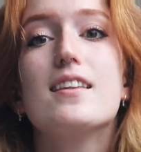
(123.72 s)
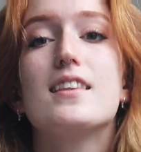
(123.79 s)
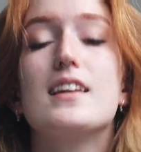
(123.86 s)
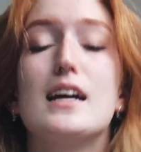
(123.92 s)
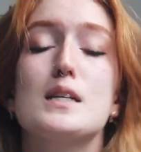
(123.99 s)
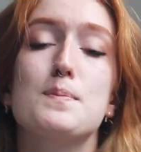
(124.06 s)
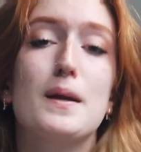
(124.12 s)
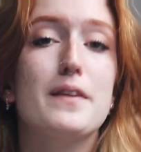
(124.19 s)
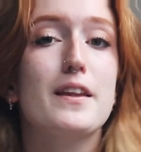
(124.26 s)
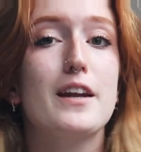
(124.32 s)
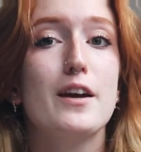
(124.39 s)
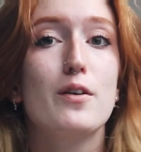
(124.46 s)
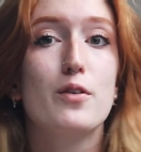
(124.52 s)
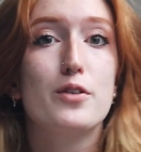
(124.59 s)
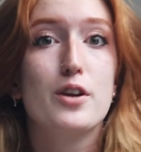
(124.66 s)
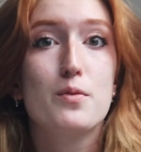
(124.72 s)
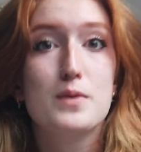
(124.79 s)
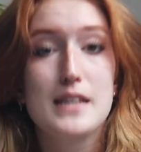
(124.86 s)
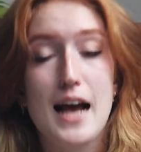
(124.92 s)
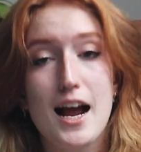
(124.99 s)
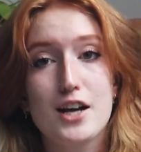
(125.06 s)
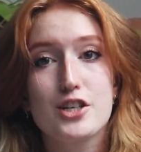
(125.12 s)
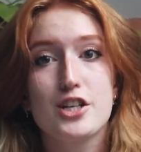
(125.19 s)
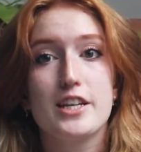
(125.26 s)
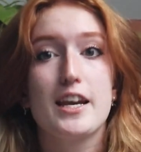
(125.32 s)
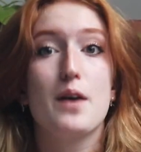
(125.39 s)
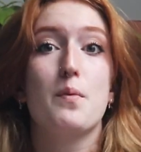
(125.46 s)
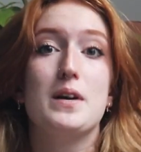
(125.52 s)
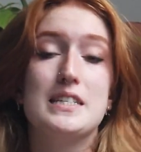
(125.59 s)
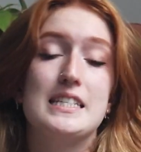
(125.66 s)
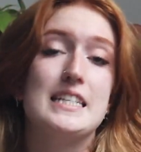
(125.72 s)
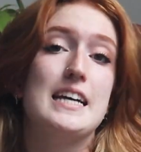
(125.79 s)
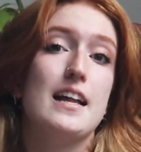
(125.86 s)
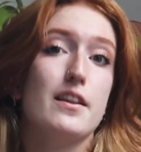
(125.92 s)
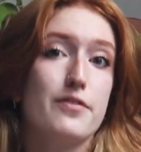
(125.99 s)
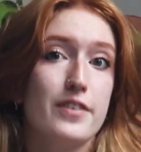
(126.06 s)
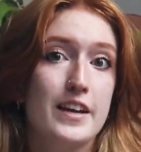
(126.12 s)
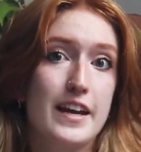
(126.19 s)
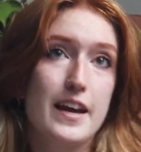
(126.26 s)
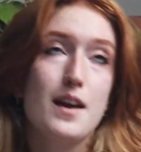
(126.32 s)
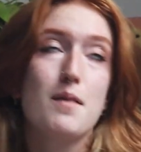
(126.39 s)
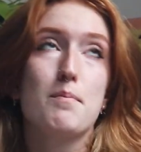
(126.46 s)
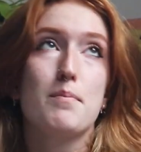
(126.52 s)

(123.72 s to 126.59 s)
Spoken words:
The last plant that I ordered was actually a Wenti elephant ear,